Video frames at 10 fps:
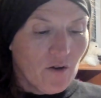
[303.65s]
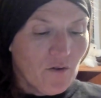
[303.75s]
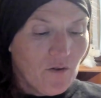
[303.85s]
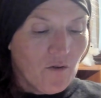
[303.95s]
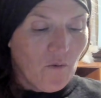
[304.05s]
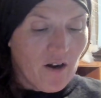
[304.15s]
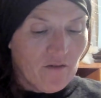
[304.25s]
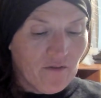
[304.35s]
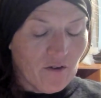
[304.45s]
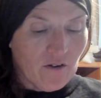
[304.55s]
Ooh,
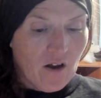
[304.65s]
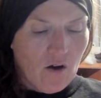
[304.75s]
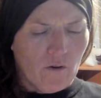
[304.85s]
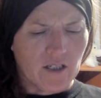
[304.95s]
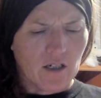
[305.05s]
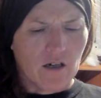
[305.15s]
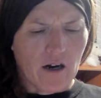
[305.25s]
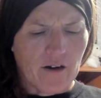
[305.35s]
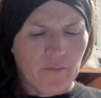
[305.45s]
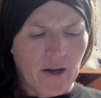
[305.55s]
wonderful! What's a
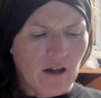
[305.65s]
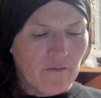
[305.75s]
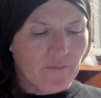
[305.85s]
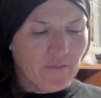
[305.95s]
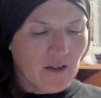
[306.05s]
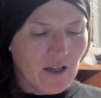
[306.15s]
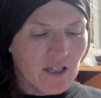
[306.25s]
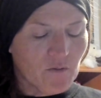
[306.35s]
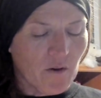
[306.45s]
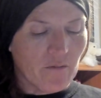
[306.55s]
garter belt?
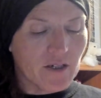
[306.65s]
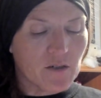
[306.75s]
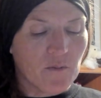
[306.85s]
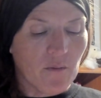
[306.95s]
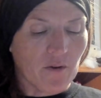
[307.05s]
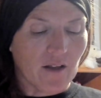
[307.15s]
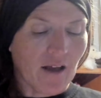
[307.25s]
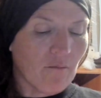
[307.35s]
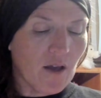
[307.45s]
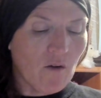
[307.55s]
It's what rich people
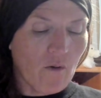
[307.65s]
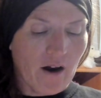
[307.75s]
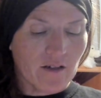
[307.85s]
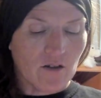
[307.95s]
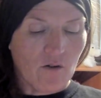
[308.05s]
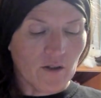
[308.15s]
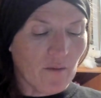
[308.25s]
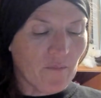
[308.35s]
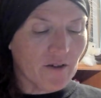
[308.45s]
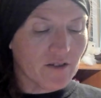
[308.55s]
like me wear to hold
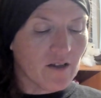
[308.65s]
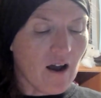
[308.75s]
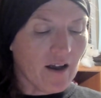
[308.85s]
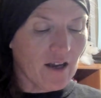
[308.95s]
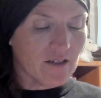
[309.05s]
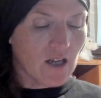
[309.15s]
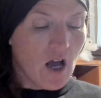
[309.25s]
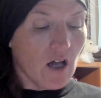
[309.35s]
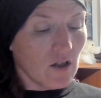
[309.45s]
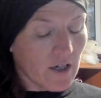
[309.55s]
up their stockings.
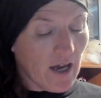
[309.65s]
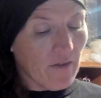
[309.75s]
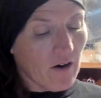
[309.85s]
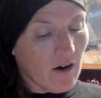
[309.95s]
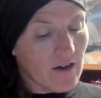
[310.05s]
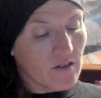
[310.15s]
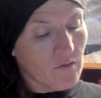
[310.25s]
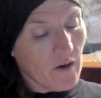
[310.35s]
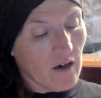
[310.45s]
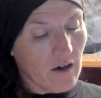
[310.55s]
Look how the garters
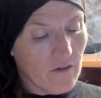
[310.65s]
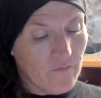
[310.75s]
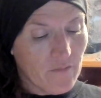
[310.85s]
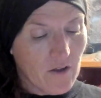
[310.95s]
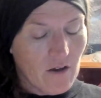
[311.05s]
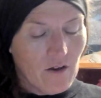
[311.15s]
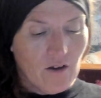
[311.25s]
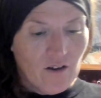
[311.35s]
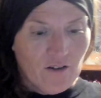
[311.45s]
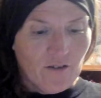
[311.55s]
work.
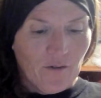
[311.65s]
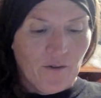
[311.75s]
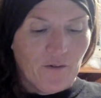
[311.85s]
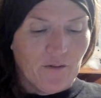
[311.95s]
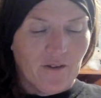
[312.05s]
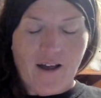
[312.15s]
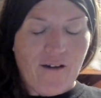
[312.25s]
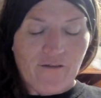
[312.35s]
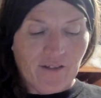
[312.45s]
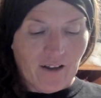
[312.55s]
Ooh,
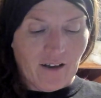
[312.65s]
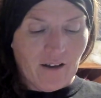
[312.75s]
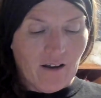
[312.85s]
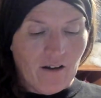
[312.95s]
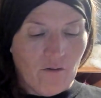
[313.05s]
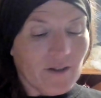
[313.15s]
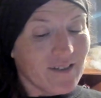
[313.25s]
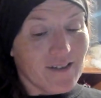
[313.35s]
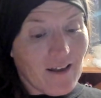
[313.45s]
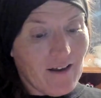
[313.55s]
lovely!
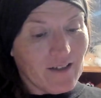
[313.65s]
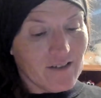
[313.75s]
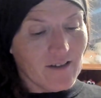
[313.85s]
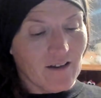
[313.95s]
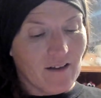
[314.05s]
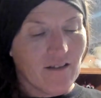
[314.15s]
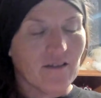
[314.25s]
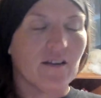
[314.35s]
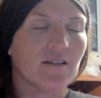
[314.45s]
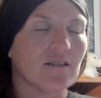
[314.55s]
What's this?
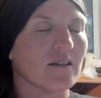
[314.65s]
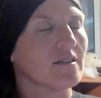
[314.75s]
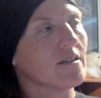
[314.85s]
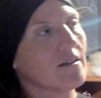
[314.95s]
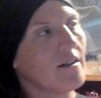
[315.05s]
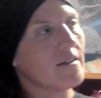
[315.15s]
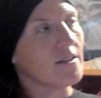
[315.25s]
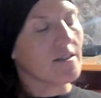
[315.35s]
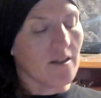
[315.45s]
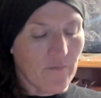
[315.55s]
This is a
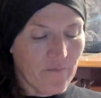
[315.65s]
closet.